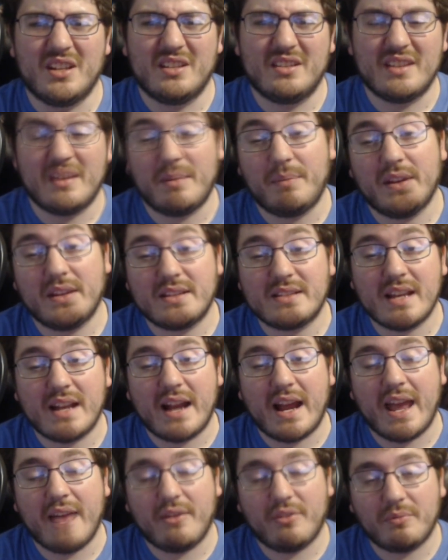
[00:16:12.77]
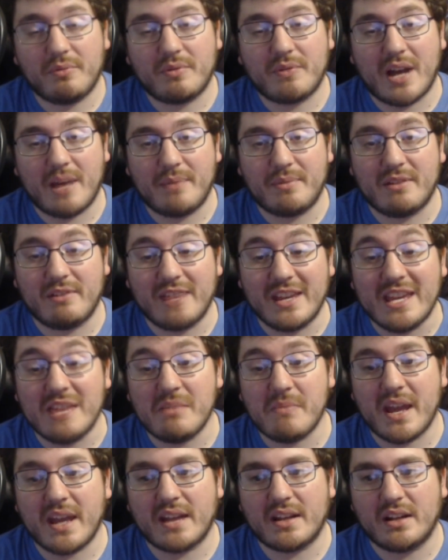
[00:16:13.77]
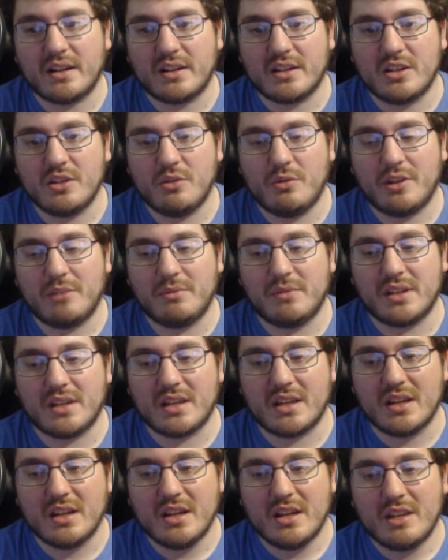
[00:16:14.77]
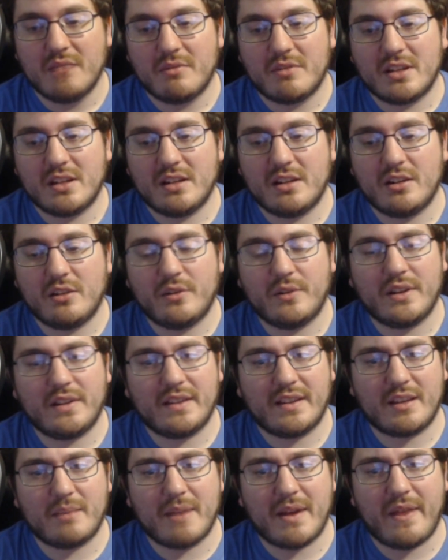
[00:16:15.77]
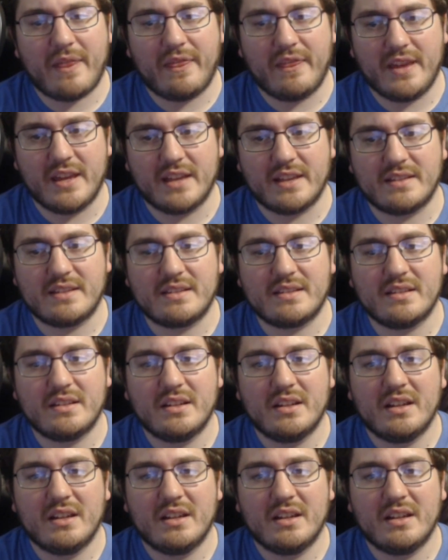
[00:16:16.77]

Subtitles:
That being said, I have a copy of He-Man on a UMD. I didn't know anything about this.